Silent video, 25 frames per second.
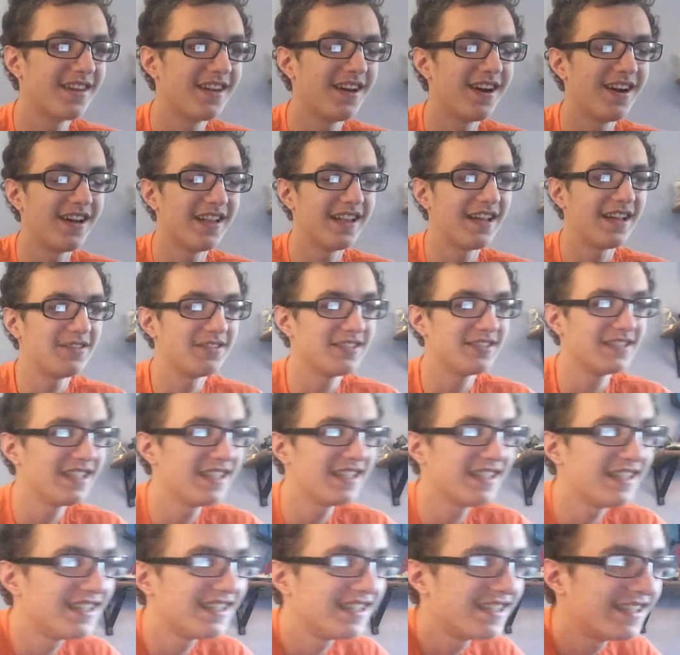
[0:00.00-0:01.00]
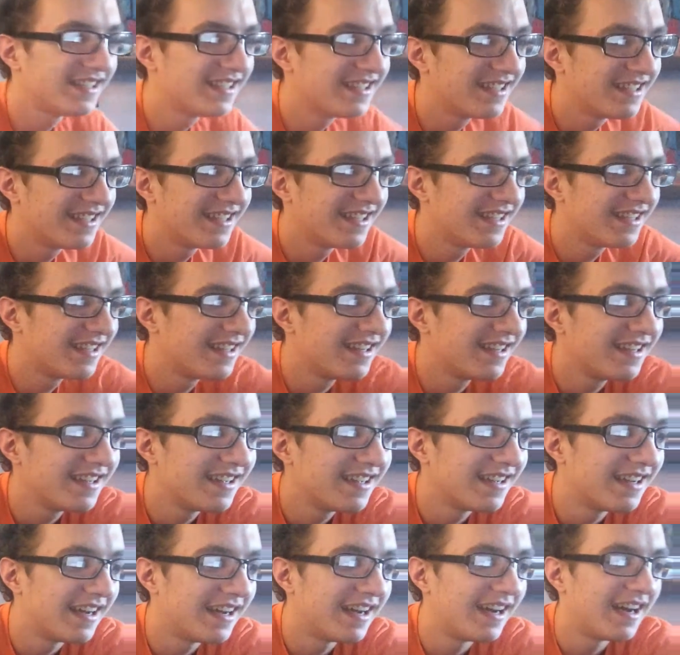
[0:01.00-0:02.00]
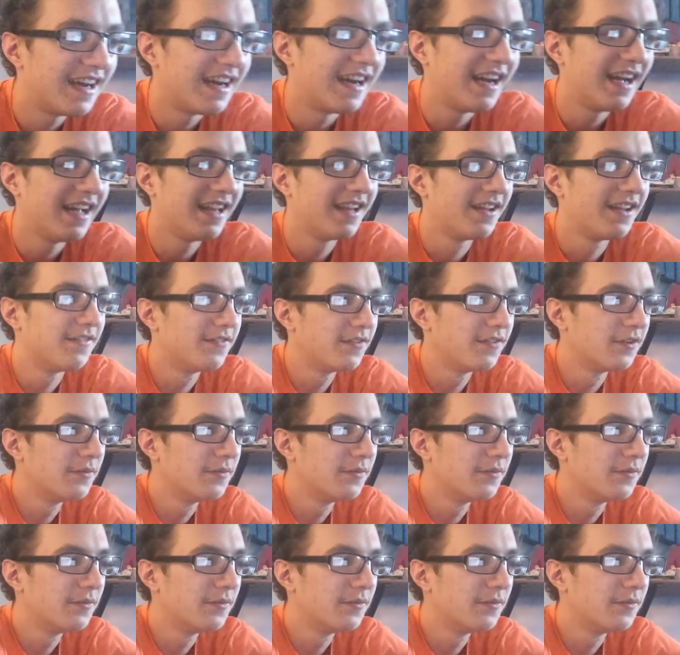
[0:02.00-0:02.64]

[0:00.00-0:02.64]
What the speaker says: Oh, that was it. I love